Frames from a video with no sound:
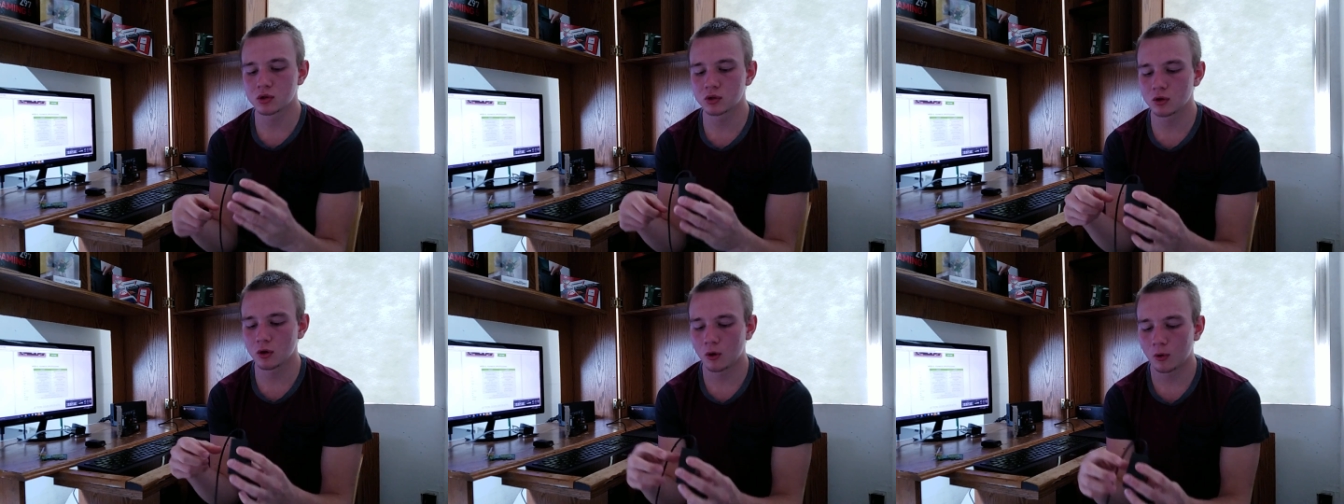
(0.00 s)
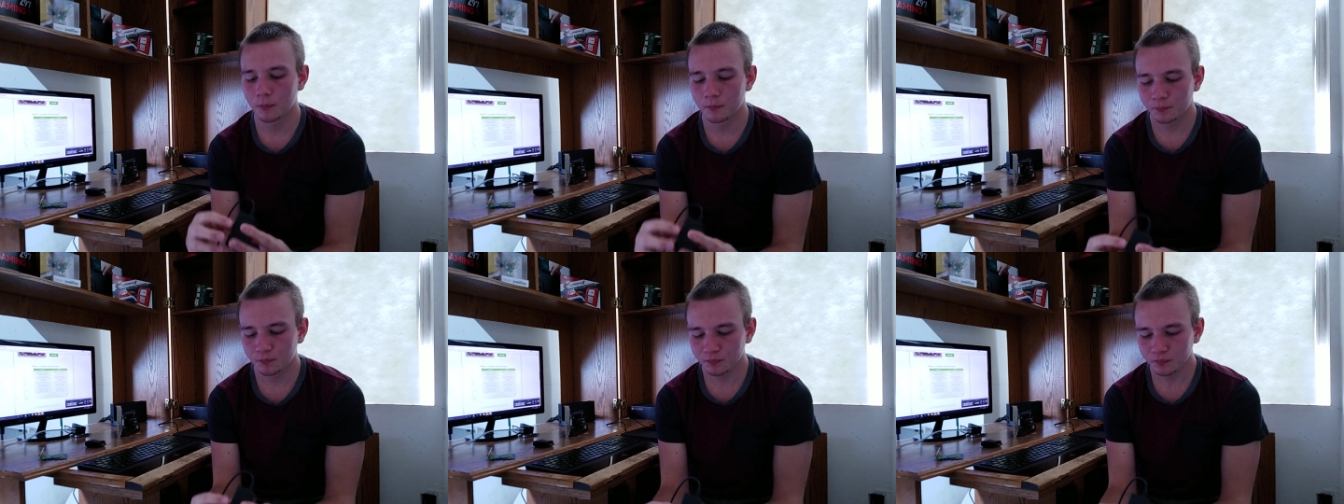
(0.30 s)

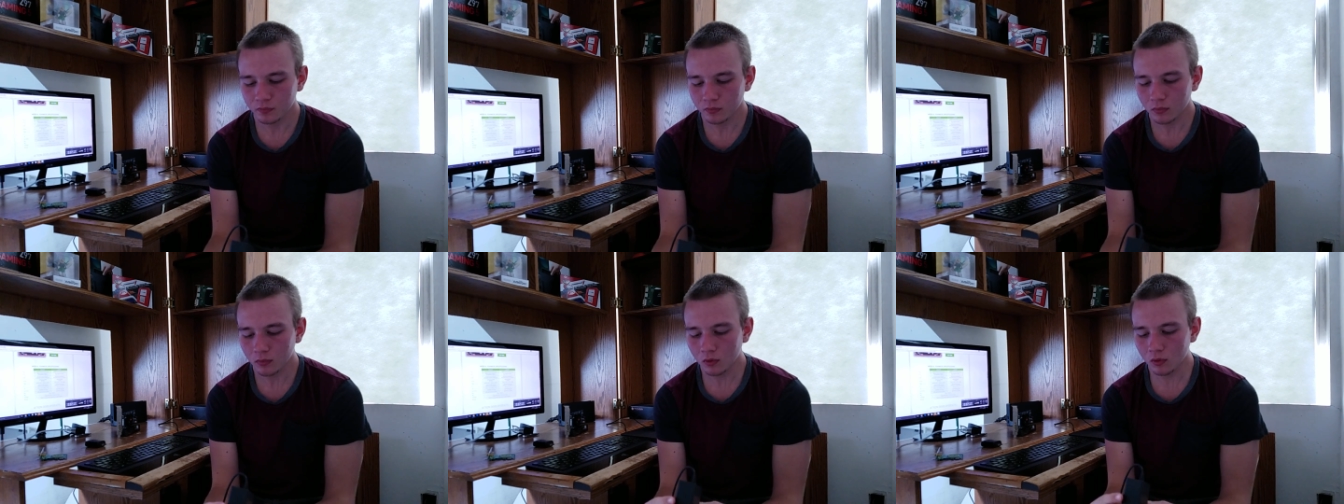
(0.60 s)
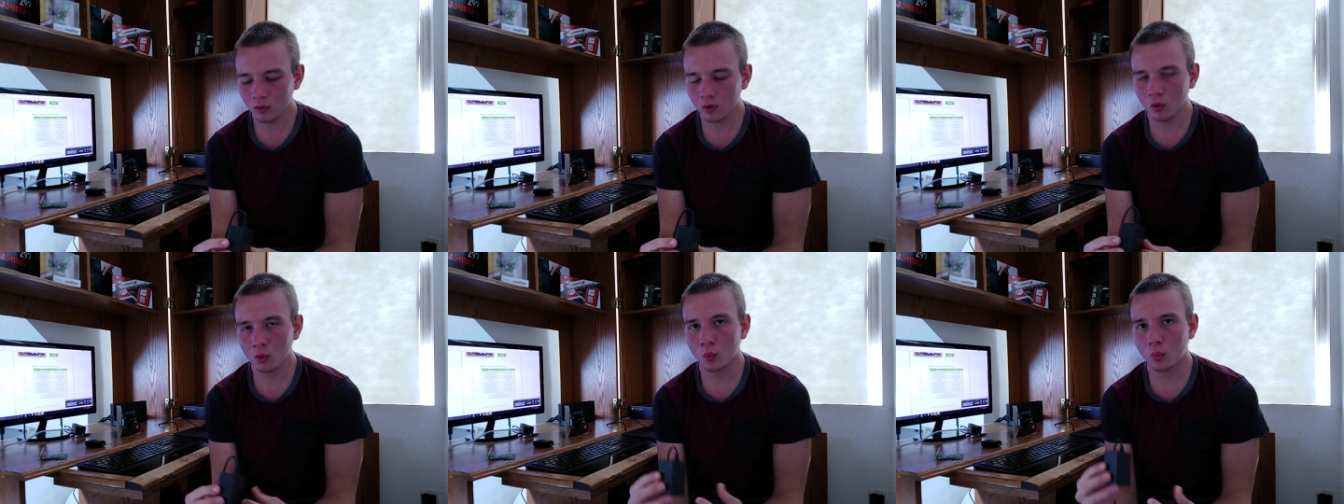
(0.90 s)
So
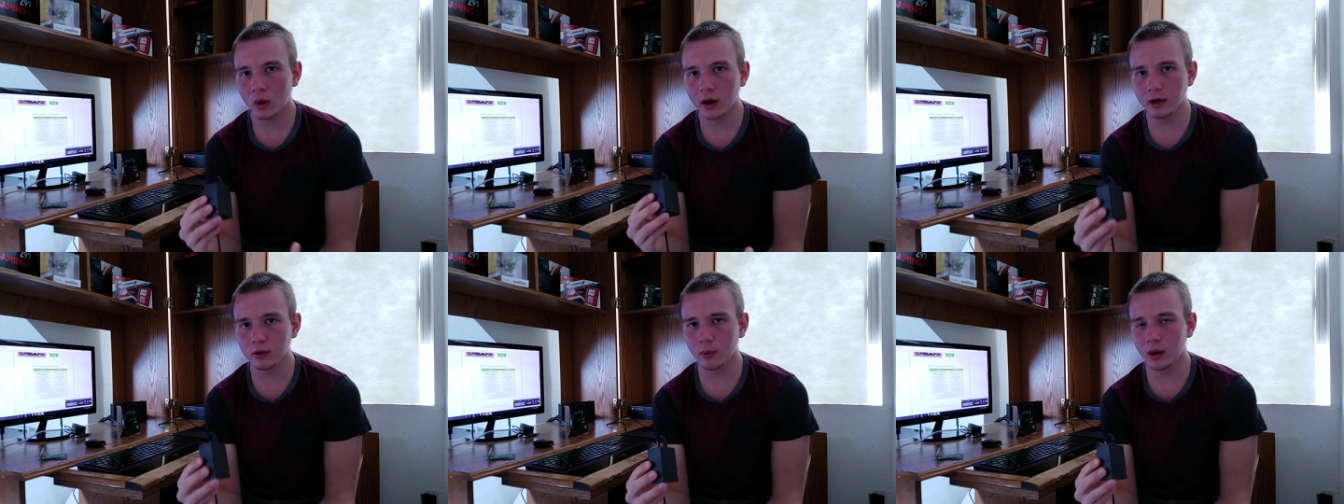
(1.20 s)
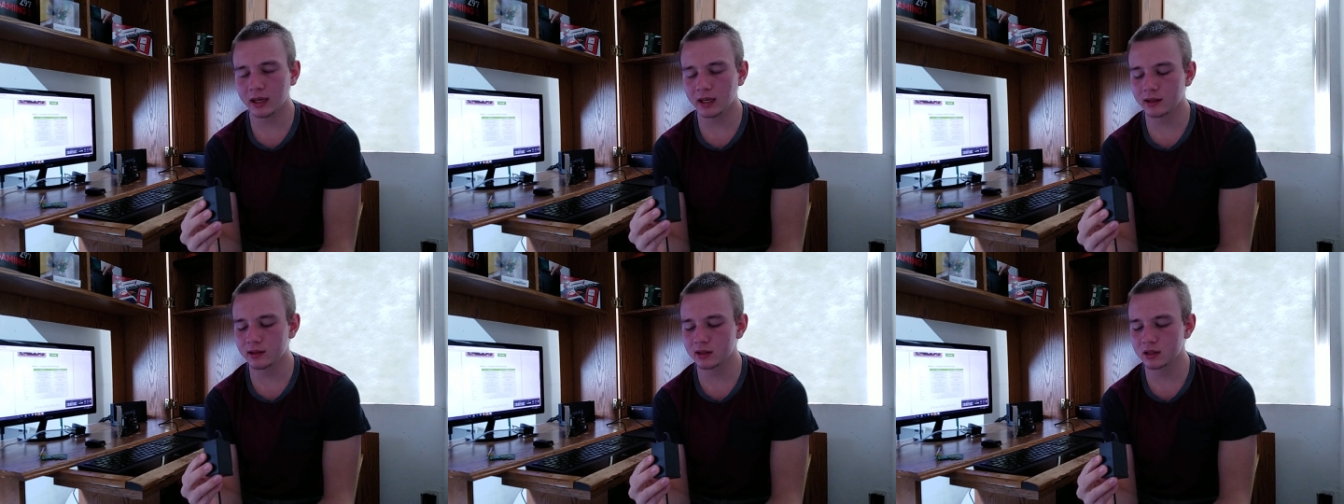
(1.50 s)
where do
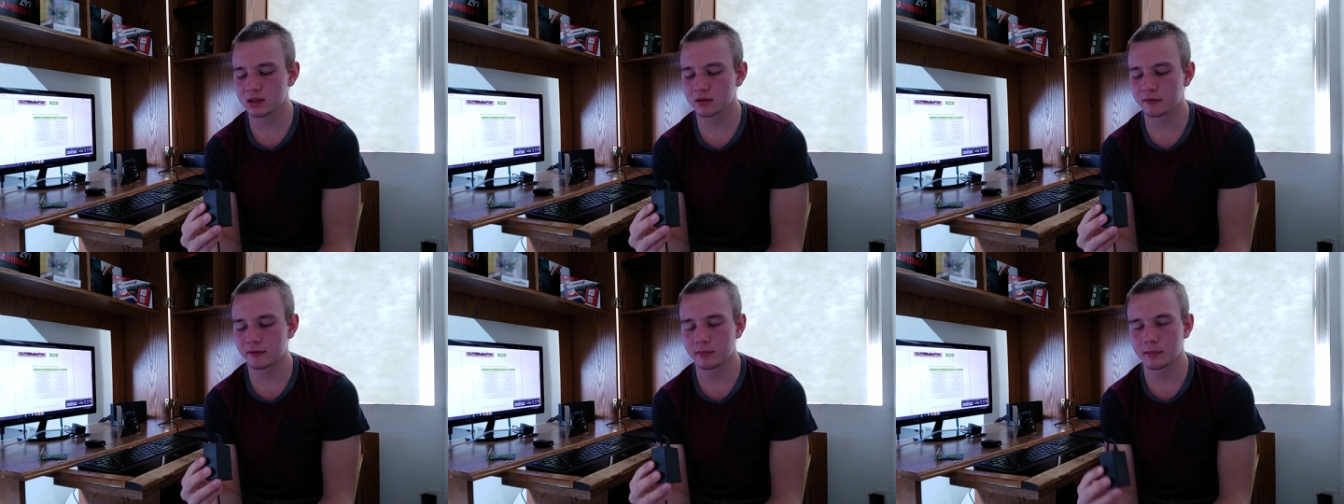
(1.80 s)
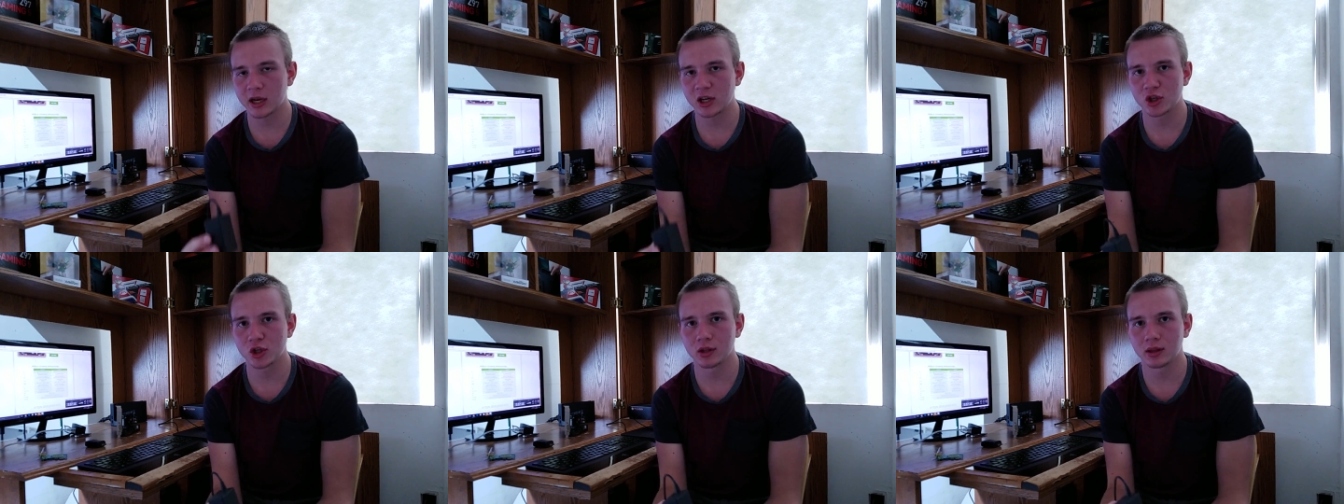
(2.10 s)
I get this
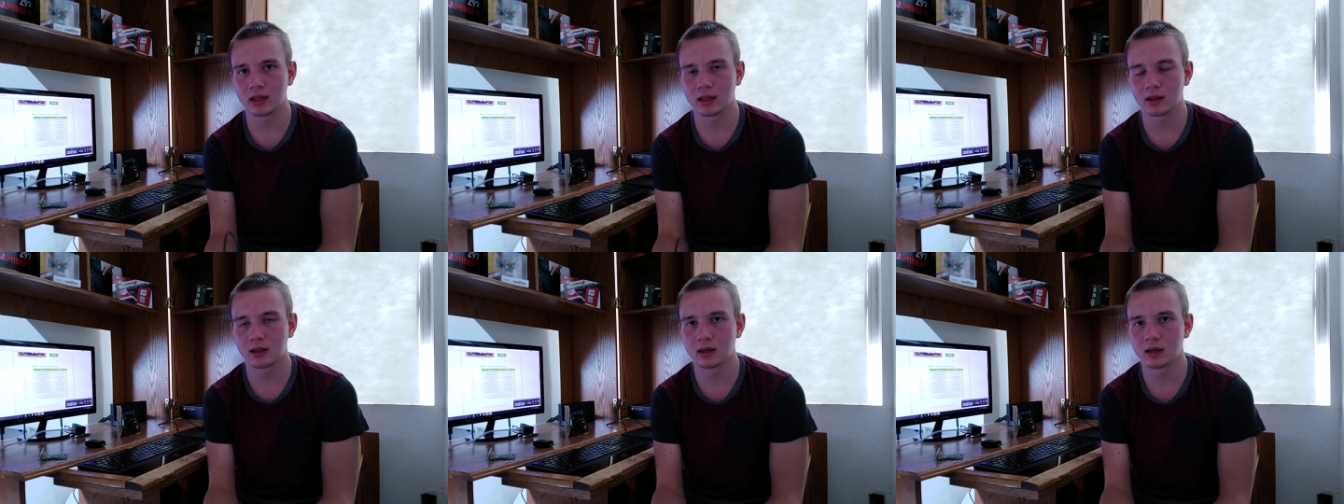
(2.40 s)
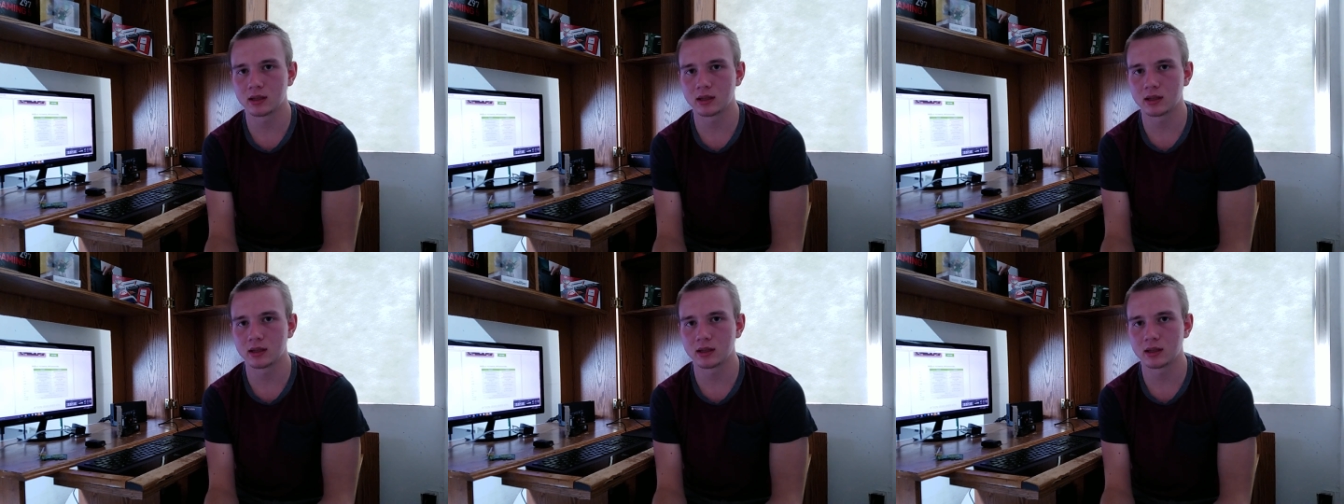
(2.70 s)
information that the